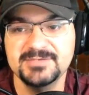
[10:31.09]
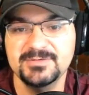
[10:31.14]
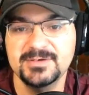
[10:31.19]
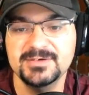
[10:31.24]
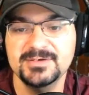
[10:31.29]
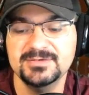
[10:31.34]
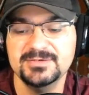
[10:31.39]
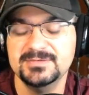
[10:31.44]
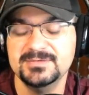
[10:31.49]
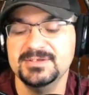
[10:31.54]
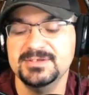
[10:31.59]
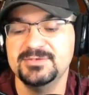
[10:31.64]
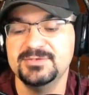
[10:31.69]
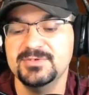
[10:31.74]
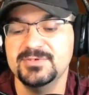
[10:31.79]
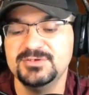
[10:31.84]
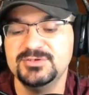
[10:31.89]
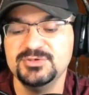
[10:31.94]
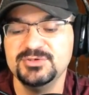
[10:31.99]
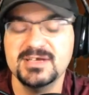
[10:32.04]
If you
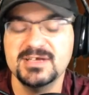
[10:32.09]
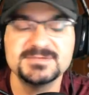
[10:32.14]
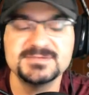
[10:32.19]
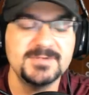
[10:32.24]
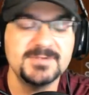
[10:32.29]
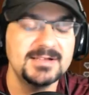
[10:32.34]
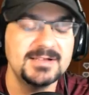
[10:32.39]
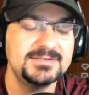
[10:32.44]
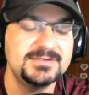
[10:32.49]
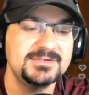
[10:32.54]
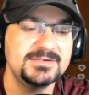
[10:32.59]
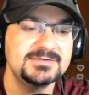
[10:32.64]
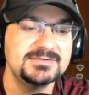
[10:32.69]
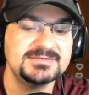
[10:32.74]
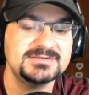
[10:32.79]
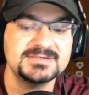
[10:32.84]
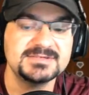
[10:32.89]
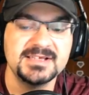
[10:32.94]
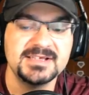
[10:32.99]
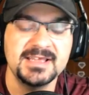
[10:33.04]
can run 2
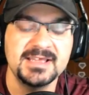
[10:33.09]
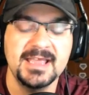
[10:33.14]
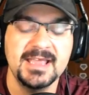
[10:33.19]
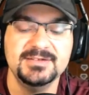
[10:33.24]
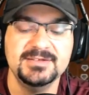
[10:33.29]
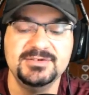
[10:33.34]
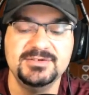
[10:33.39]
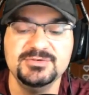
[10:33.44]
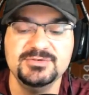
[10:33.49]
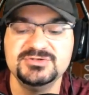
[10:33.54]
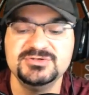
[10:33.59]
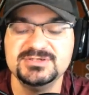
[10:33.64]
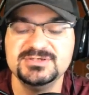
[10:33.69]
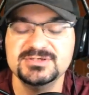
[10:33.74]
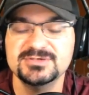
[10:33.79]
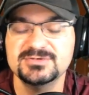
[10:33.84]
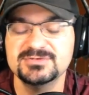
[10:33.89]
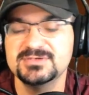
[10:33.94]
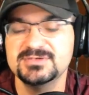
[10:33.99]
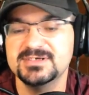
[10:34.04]
Nosferatus and 2
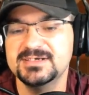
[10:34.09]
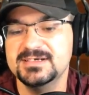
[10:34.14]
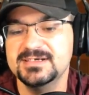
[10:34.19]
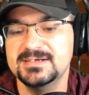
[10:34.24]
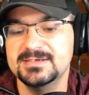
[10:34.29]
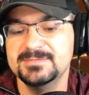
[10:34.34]
shield